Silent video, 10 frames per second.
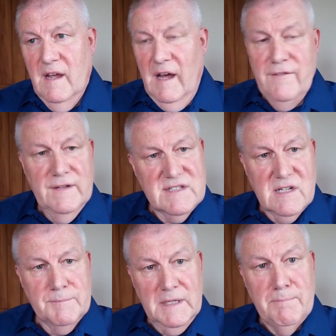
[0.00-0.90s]
I've had
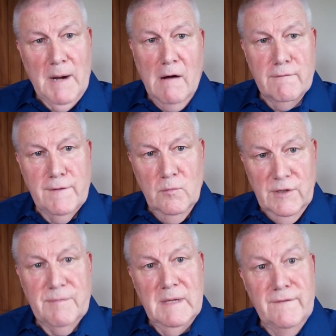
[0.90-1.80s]
something powerful
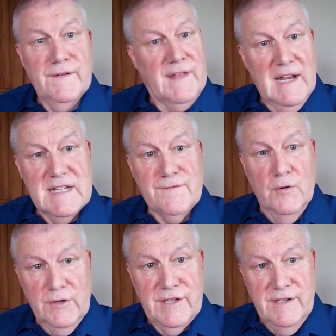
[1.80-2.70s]
with me for the last
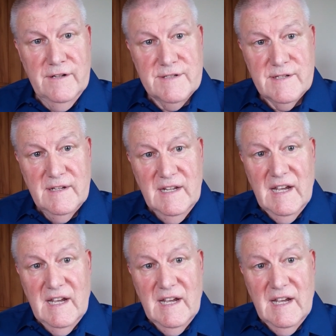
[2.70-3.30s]
14 years.